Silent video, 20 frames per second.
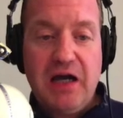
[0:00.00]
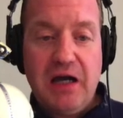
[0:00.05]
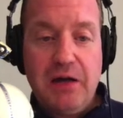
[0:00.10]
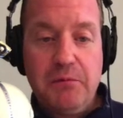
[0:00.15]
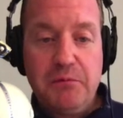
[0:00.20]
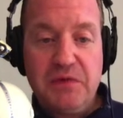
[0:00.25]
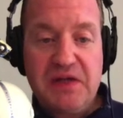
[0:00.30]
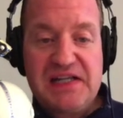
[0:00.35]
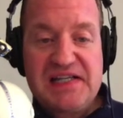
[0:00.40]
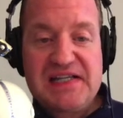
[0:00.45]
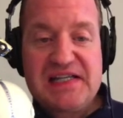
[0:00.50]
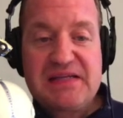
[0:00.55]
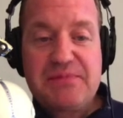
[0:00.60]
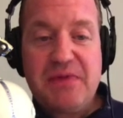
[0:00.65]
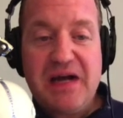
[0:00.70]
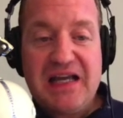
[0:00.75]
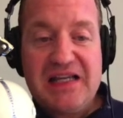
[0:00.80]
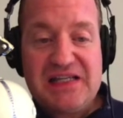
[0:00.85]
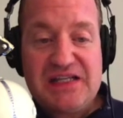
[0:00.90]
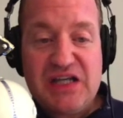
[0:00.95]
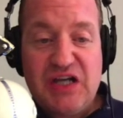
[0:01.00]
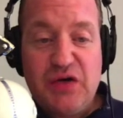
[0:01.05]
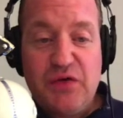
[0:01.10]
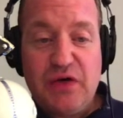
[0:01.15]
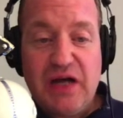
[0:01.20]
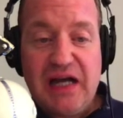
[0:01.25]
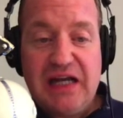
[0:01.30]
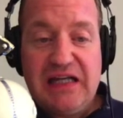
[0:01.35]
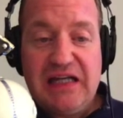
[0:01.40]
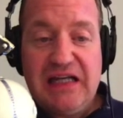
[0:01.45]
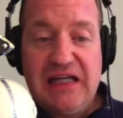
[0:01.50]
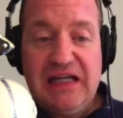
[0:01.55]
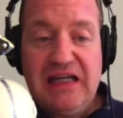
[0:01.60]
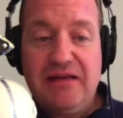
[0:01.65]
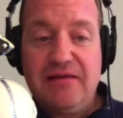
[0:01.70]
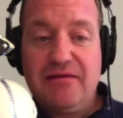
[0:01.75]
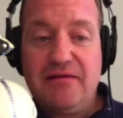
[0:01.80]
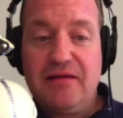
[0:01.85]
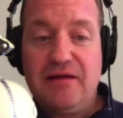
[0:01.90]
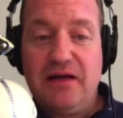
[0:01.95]
This is my zone
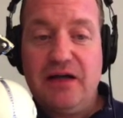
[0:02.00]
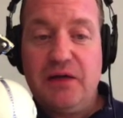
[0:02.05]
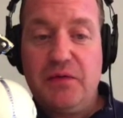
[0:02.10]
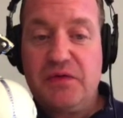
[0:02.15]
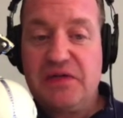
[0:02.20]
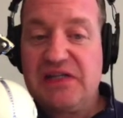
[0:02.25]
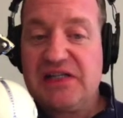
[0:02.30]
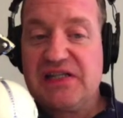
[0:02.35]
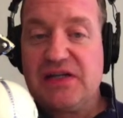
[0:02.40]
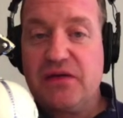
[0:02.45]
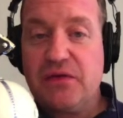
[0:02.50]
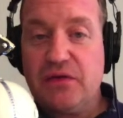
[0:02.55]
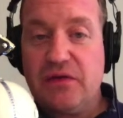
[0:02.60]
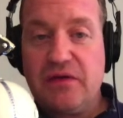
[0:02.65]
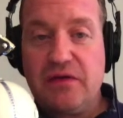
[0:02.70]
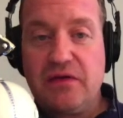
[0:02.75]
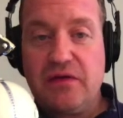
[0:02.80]
ID, and so